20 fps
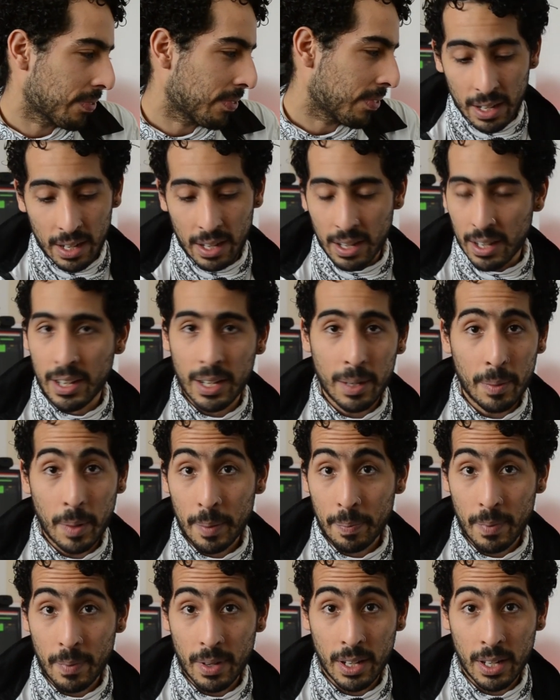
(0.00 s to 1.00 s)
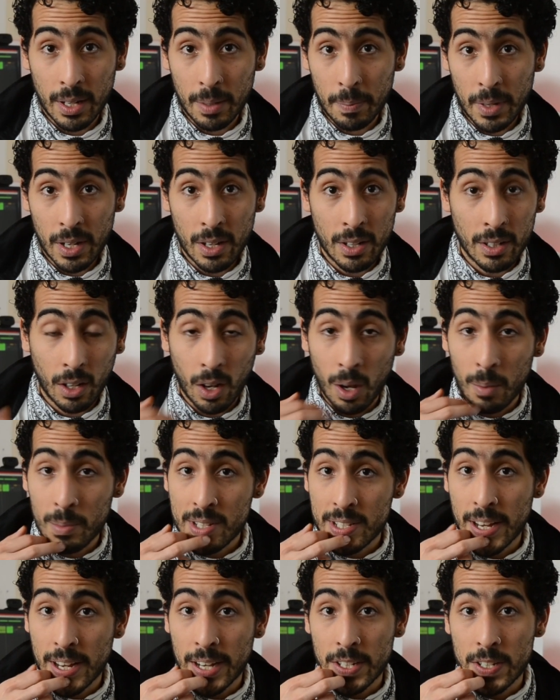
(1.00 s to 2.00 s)
Hit me in the comment
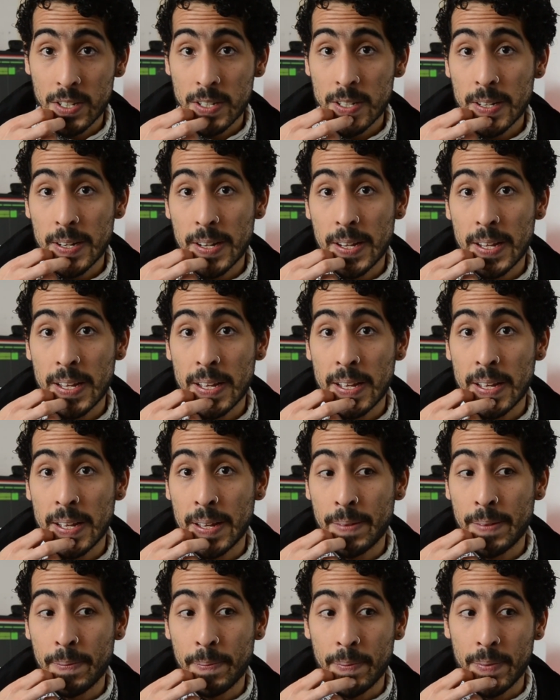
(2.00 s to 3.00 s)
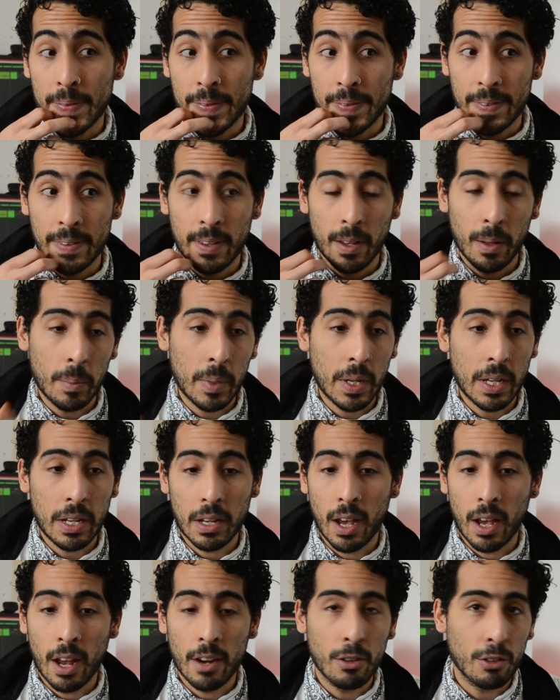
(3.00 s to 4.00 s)
section and tell me
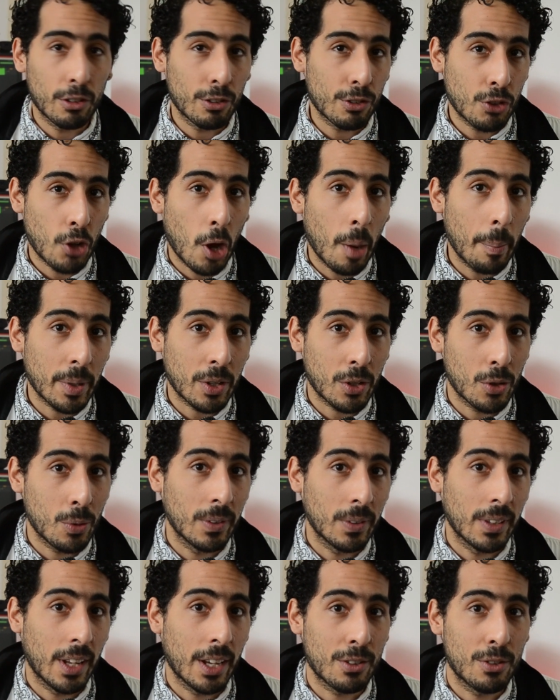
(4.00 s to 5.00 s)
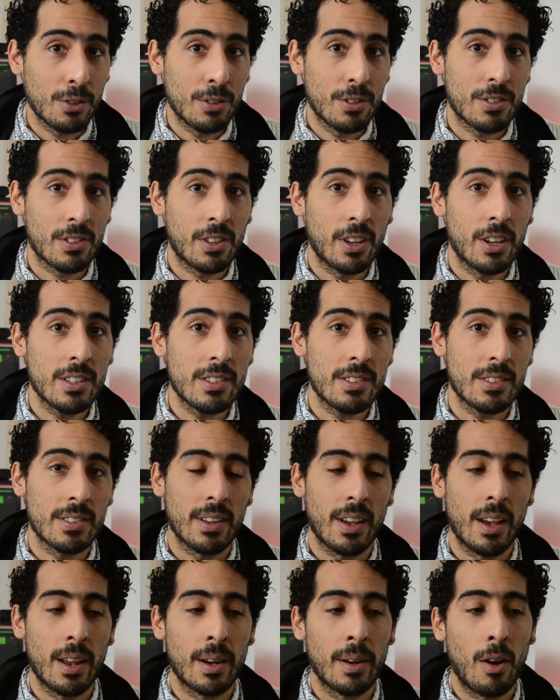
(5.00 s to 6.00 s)
another topic you would like to discuss,
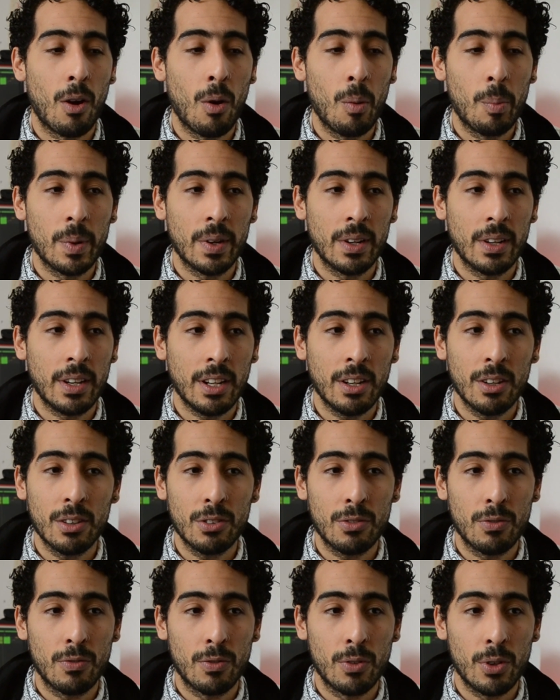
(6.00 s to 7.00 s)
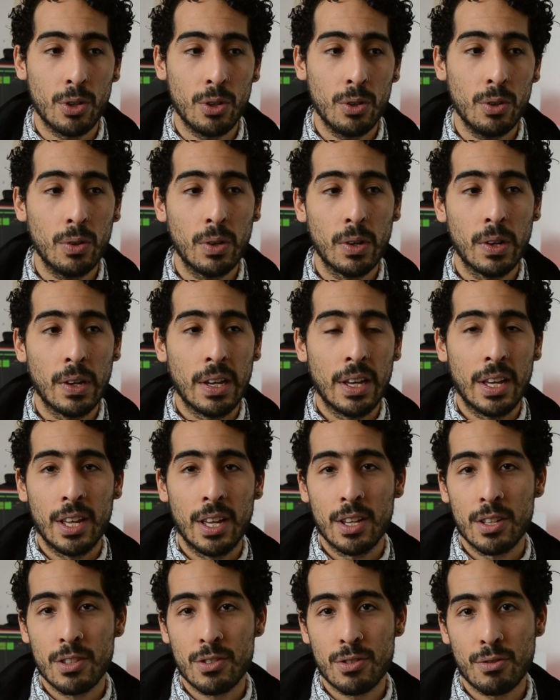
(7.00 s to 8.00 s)
and open ears for you.
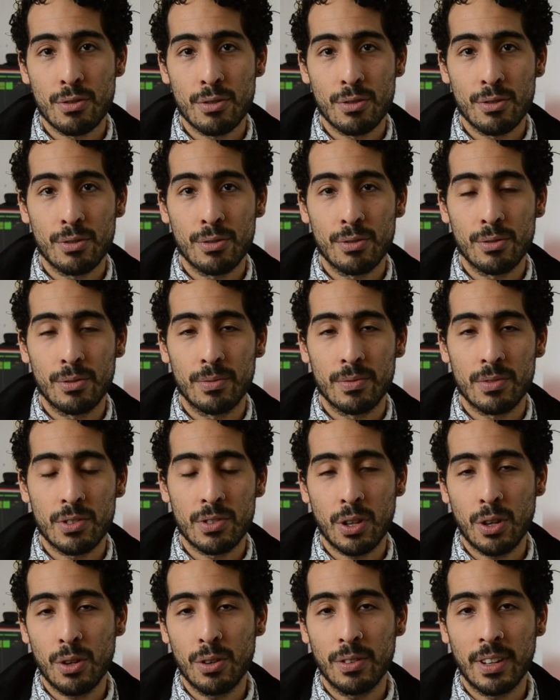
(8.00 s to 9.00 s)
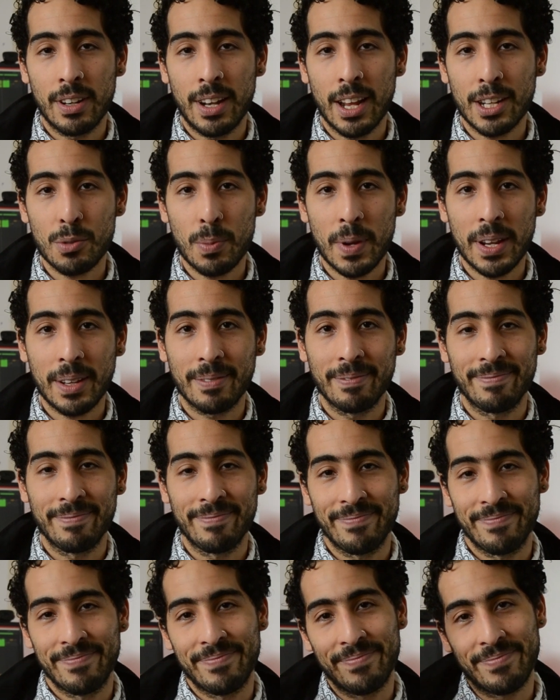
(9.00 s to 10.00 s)
So see you on the next week.
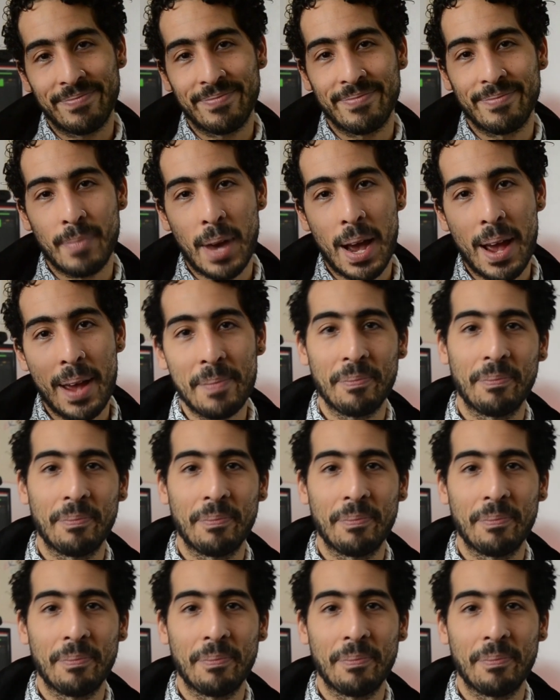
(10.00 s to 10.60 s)
Bye.